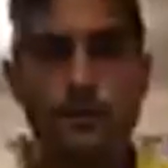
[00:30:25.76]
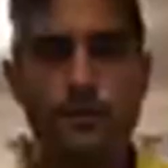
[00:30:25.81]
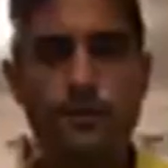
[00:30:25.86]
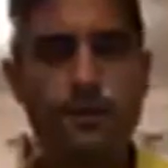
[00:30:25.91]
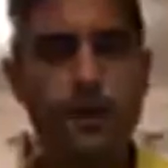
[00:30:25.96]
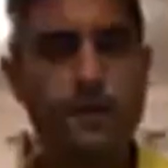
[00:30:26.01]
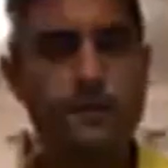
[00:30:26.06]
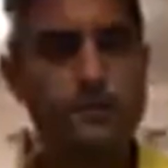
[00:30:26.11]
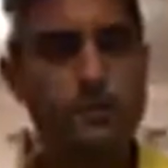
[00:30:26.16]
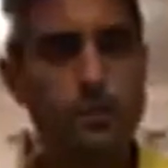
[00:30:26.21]

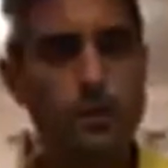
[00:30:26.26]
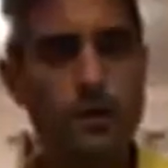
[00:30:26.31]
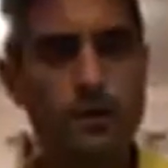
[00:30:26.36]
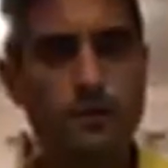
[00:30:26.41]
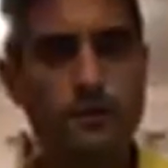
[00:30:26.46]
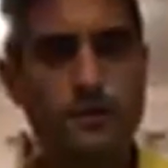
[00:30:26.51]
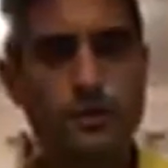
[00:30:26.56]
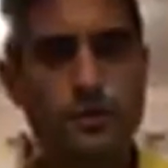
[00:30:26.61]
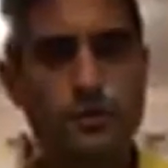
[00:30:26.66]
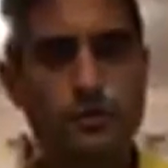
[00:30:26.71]
That's one of
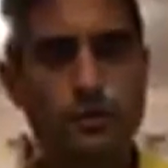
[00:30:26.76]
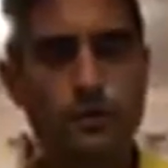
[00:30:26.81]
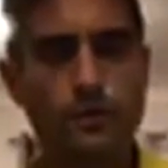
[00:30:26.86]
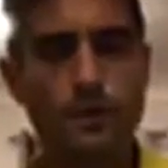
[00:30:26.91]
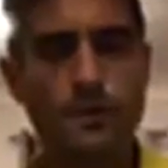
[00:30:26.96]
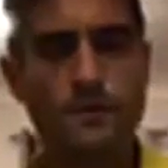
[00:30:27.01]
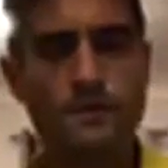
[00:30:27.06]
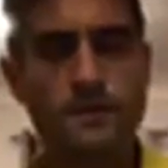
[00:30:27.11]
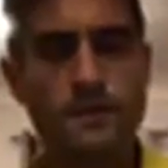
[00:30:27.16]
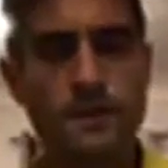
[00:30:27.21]
the
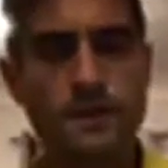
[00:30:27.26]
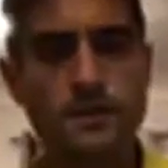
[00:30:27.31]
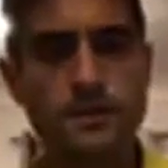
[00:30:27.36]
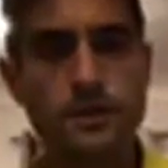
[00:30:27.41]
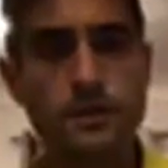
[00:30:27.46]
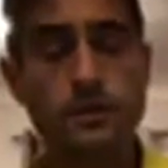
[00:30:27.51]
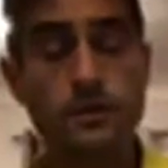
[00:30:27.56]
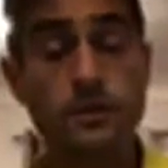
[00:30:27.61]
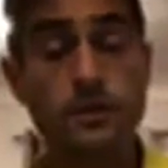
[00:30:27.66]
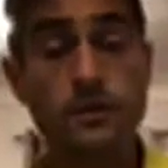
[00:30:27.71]
strongest things
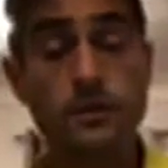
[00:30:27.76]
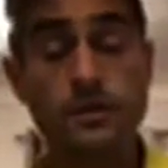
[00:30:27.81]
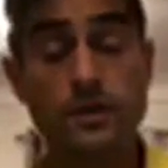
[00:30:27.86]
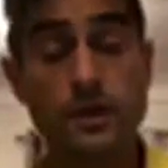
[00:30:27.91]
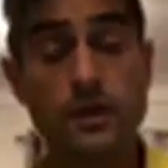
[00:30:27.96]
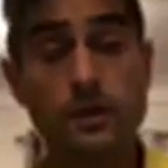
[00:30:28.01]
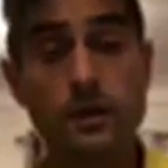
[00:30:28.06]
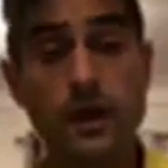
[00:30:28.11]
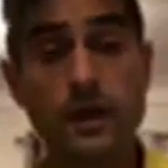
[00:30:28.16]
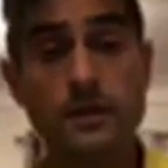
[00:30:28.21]
you can
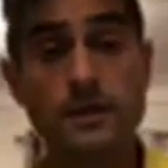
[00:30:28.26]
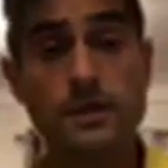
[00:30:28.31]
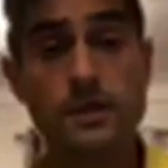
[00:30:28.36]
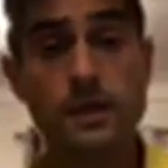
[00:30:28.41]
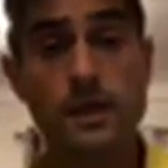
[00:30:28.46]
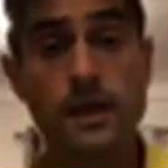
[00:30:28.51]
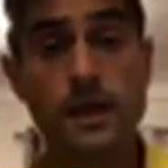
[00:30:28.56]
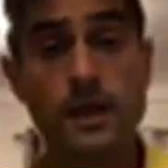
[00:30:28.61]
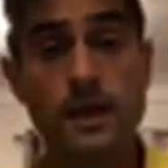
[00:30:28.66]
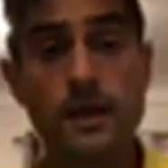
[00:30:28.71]
do,
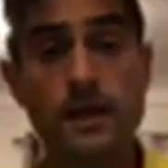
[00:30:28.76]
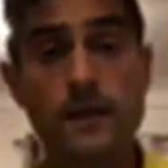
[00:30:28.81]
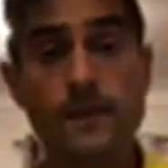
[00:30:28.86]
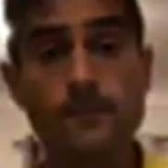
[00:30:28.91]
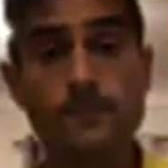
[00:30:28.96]
actually.